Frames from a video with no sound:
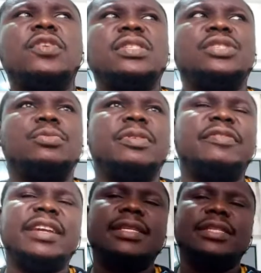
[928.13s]
course it would be
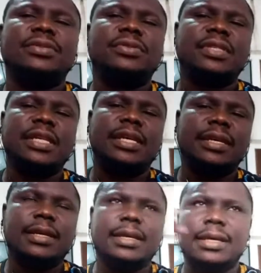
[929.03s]
very easy to
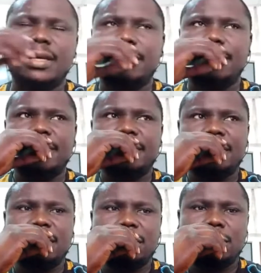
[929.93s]
say
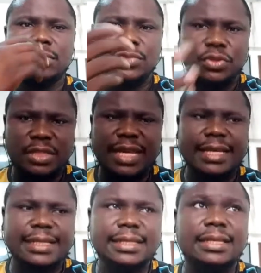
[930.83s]

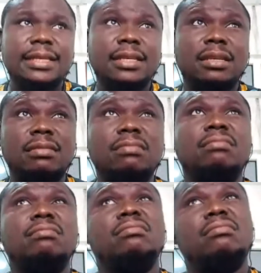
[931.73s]
society
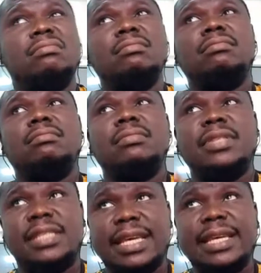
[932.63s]

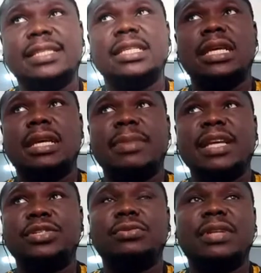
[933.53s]
says a
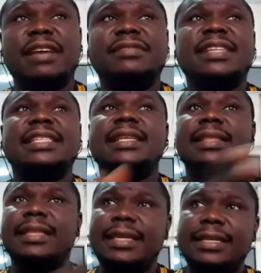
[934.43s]
man should have certain
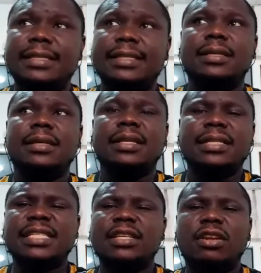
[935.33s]
things.
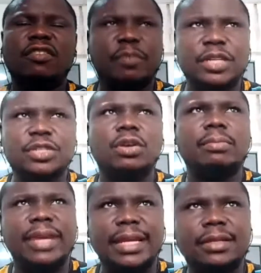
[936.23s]
There's a lot of pressure
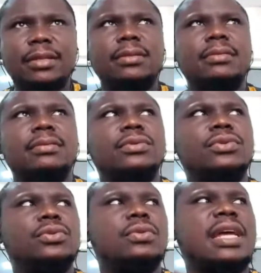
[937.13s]
on men
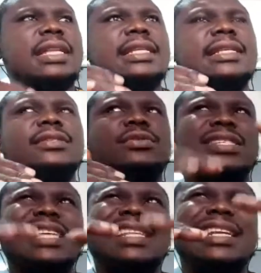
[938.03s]
to, at least to a
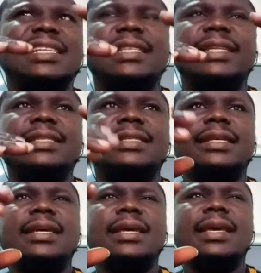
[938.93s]
certain extent,
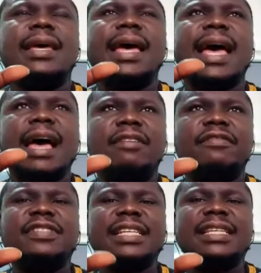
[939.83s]

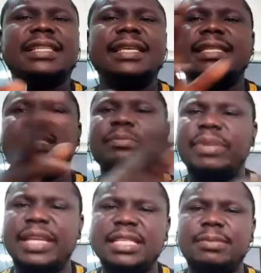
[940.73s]
have certain things in
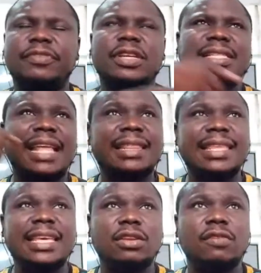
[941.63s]
place before they start
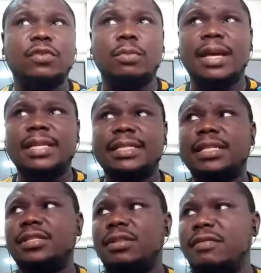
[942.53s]
thinking of romance
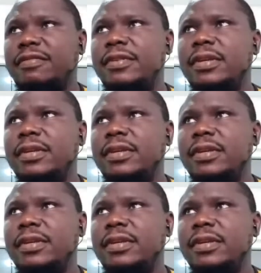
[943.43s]
and stuff.